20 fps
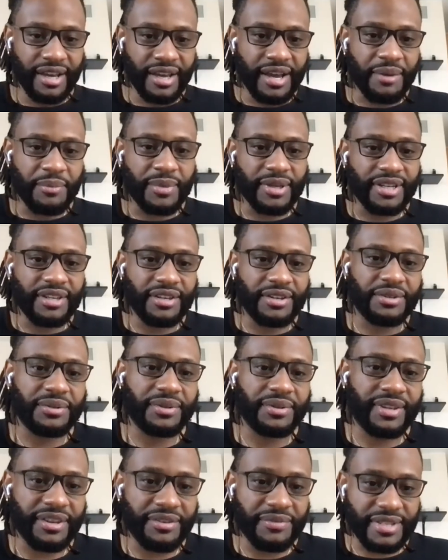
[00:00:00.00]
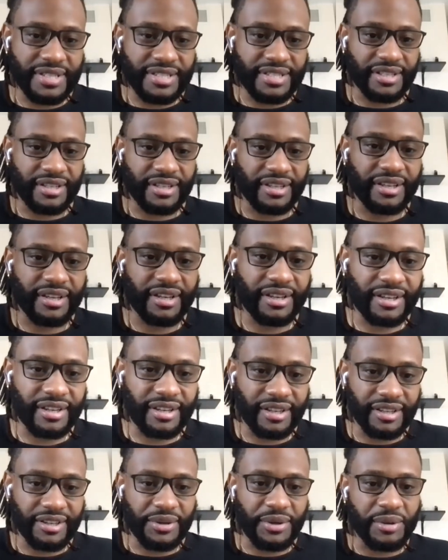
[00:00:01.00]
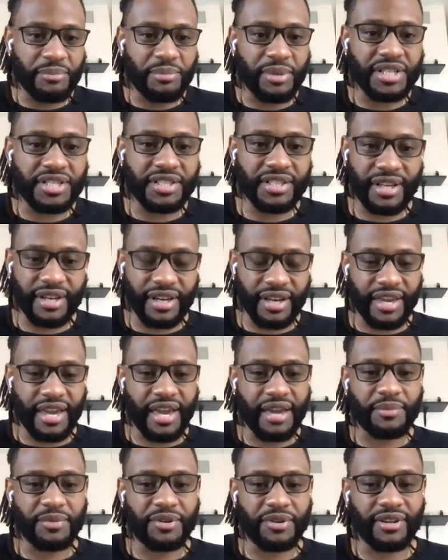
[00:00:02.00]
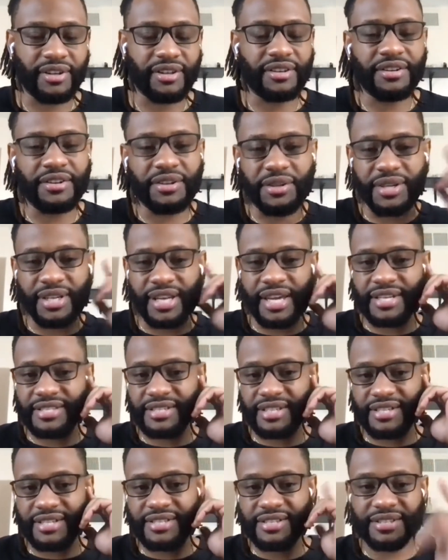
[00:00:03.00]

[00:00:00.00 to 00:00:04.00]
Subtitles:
come and, you know, give us a you know, a budget and a camera, you know, in that sense.